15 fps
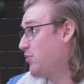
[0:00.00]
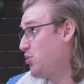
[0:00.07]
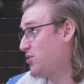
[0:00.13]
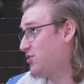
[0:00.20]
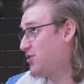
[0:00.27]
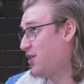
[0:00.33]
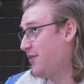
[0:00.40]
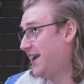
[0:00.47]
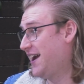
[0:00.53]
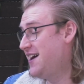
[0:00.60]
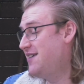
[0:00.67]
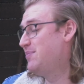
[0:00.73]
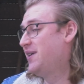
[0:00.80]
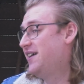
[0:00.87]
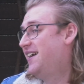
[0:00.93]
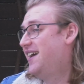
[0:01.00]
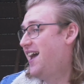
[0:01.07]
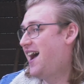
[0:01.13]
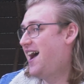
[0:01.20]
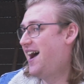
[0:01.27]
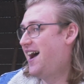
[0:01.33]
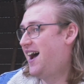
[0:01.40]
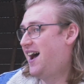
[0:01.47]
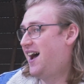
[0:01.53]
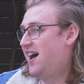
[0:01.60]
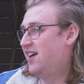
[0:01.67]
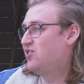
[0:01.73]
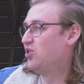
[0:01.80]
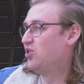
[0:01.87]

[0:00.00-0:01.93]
books growing up. I